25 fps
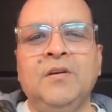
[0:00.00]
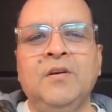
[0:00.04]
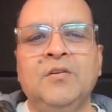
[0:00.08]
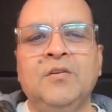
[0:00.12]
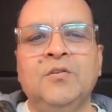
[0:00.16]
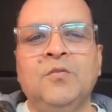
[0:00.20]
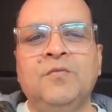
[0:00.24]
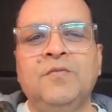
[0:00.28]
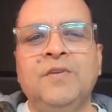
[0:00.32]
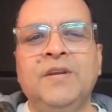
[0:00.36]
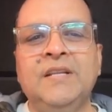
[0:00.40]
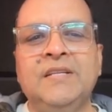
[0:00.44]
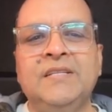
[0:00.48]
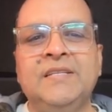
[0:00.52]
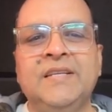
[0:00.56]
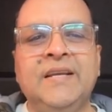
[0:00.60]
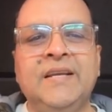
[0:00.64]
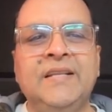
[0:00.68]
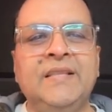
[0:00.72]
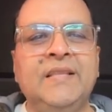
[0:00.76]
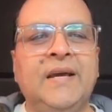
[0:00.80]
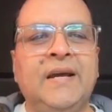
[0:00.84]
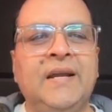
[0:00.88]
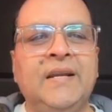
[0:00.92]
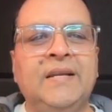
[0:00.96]
so we'll
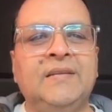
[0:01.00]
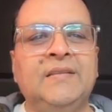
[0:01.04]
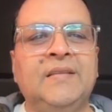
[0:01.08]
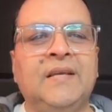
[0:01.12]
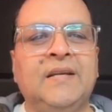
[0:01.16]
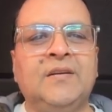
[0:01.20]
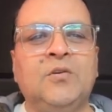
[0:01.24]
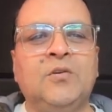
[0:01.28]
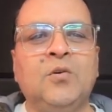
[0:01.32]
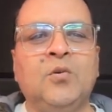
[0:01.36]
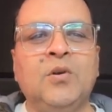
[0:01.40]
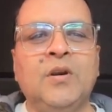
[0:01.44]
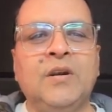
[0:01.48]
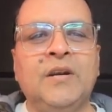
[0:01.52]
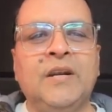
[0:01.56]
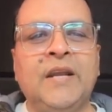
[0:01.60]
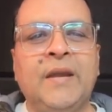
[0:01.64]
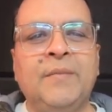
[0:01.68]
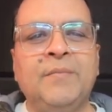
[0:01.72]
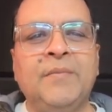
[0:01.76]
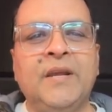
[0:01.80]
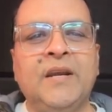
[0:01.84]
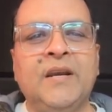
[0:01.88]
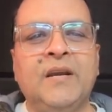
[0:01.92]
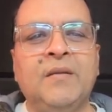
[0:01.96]
say that the total
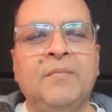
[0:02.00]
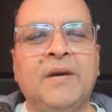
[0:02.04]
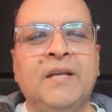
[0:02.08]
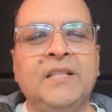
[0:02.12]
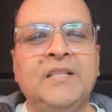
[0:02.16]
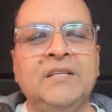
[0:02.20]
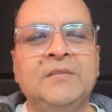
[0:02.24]
time taken by